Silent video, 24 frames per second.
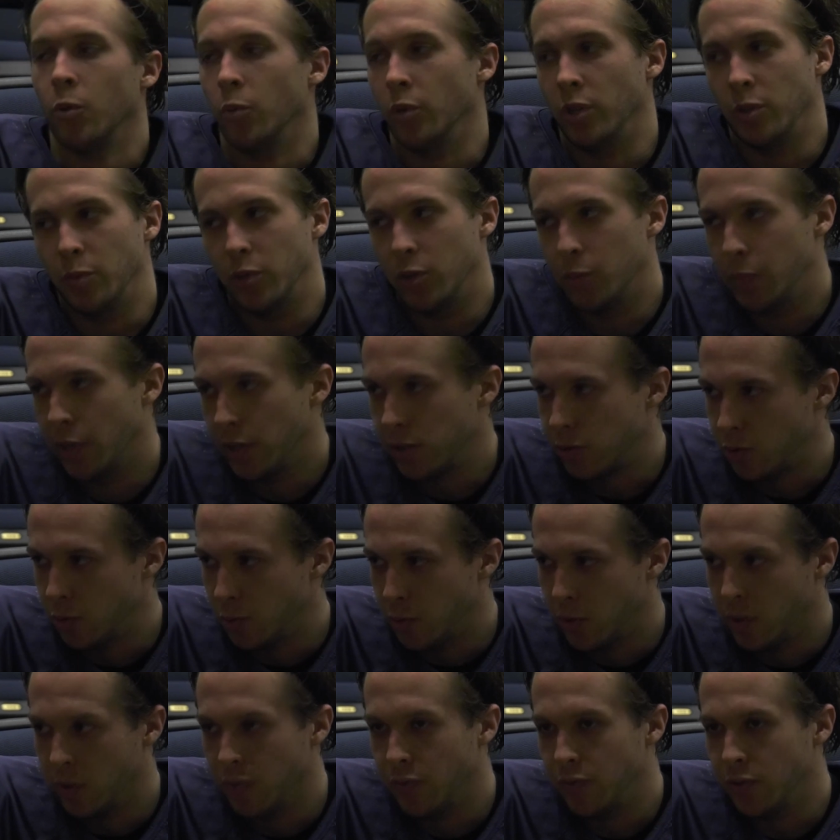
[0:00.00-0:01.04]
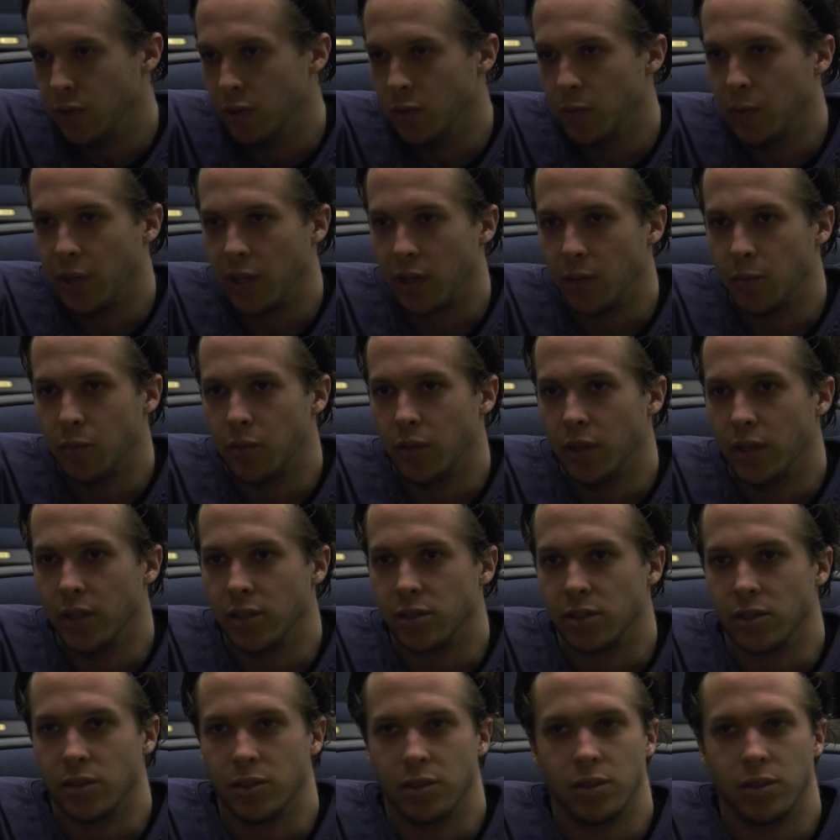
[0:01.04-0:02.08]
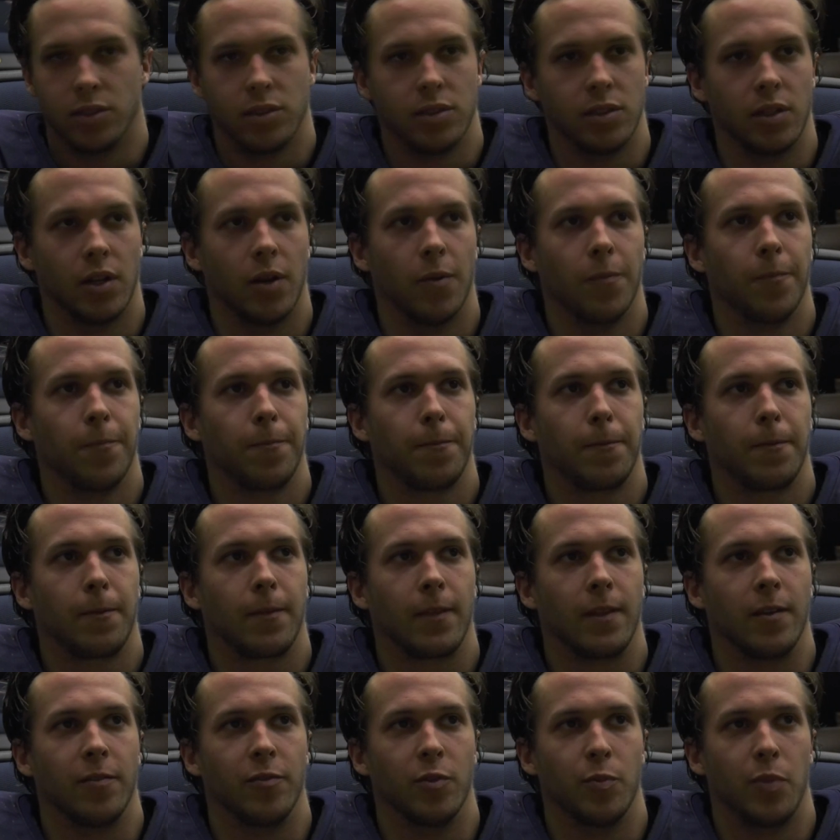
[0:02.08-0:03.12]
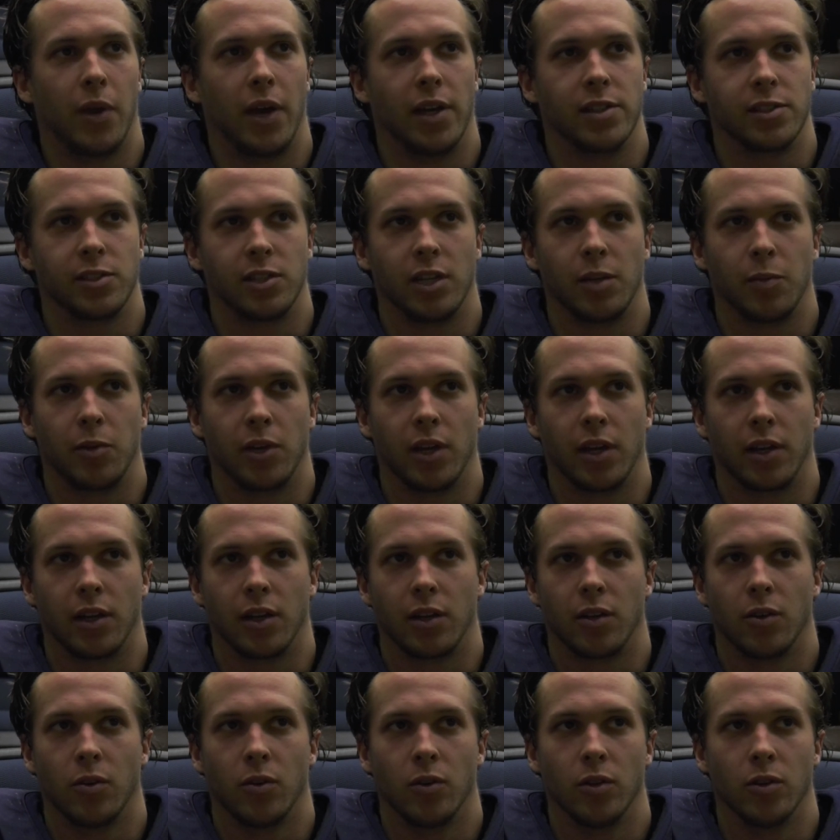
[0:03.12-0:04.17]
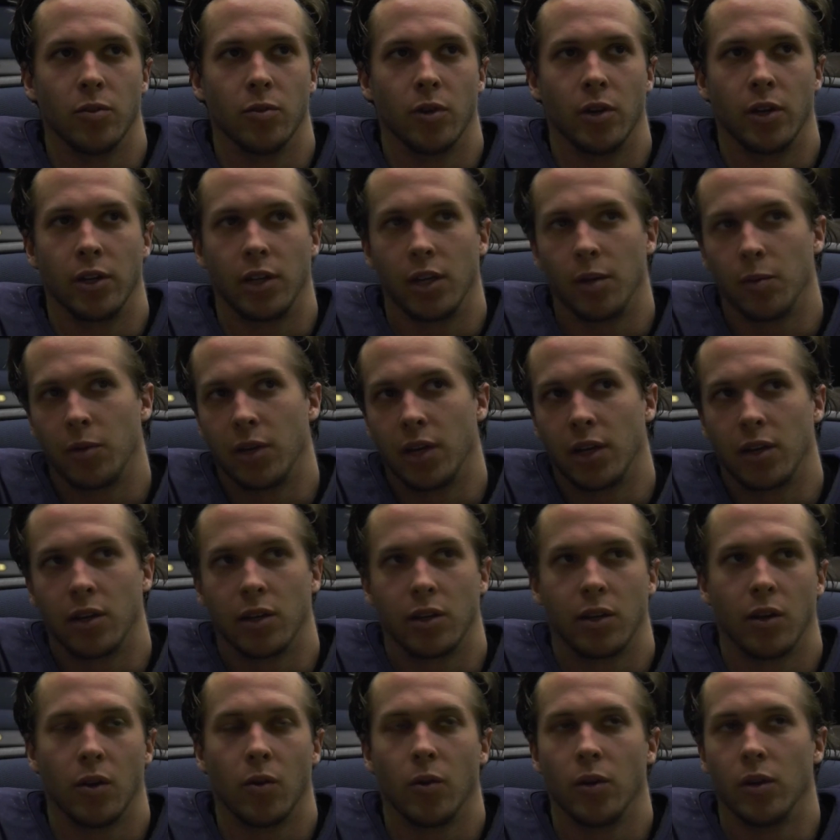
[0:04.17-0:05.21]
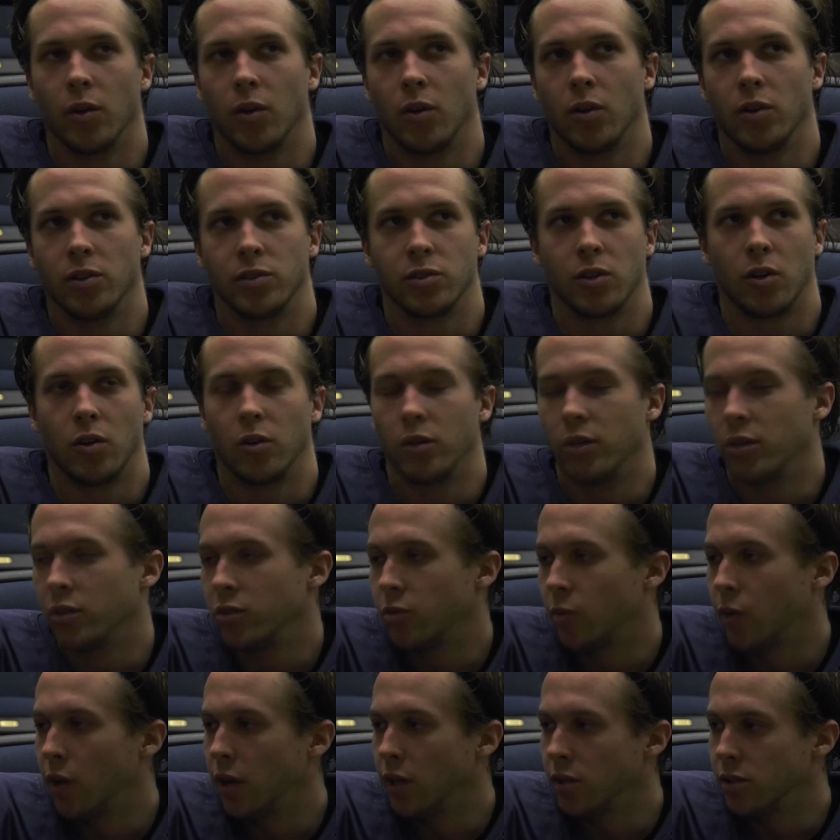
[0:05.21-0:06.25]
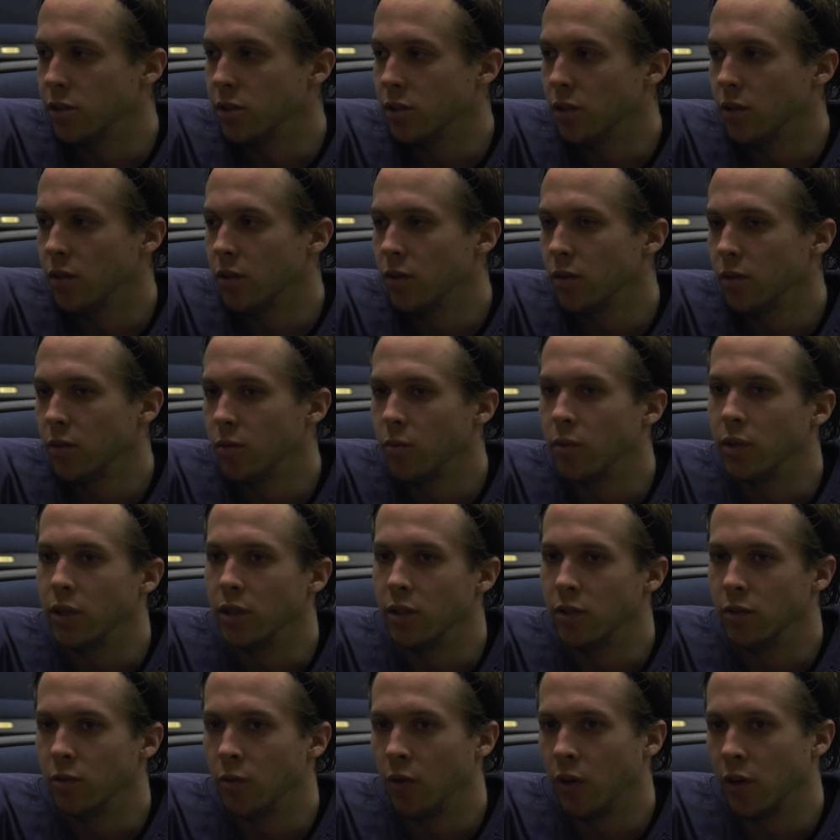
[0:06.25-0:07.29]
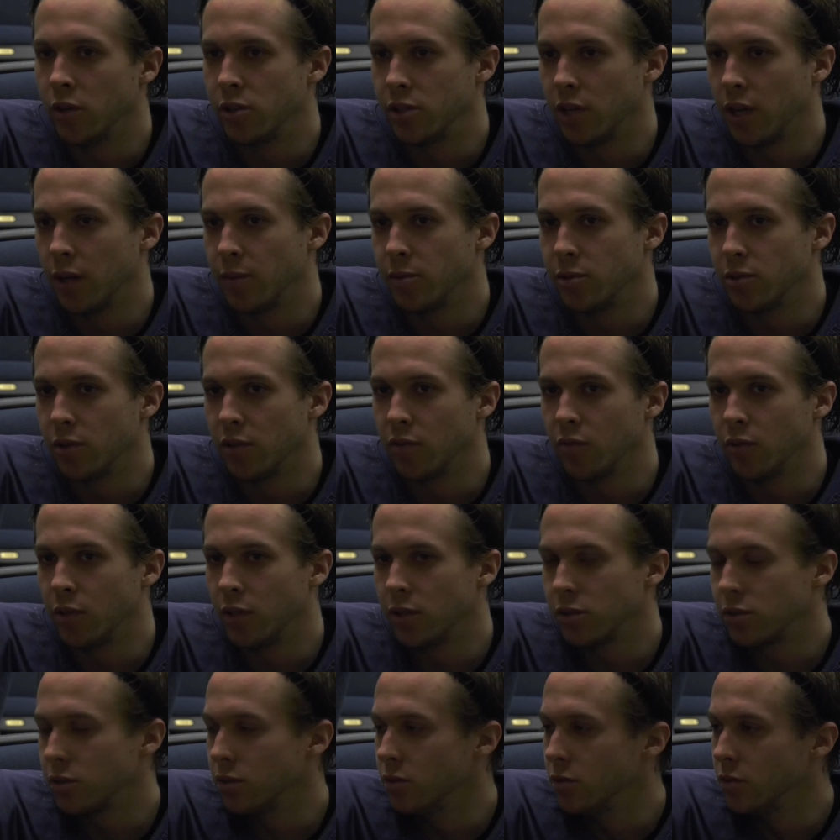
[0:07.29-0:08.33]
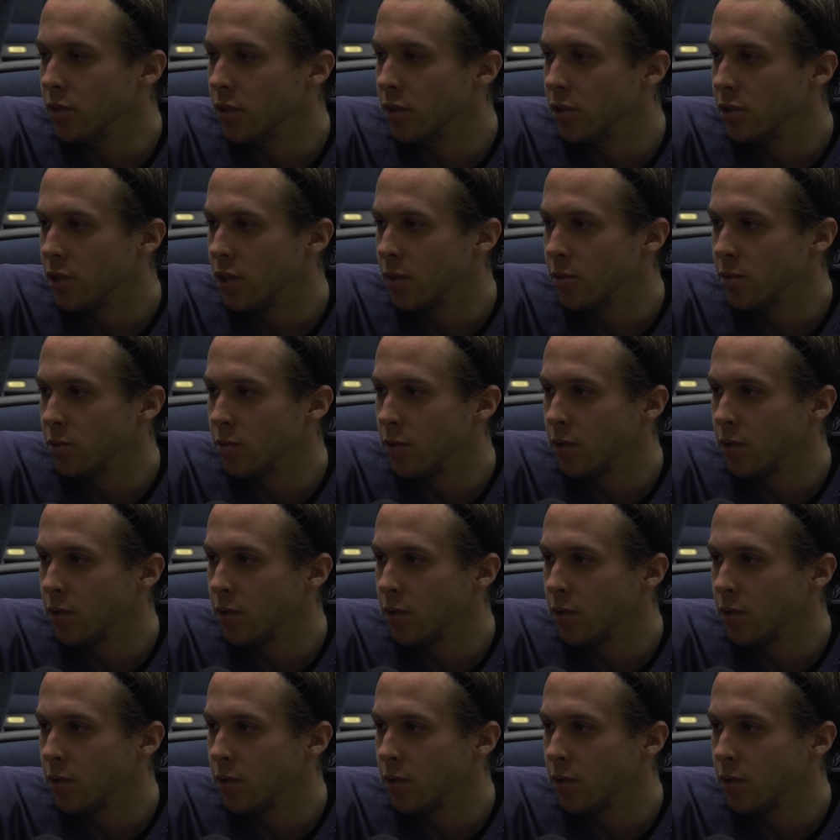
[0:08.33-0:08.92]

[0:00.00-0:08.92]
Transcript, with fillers: We need to be the best group on the field making plays because you know if the passing game can't get going, the running game can't get going. It all it's all intertwined. So we need to do our job so everyone else can do their job as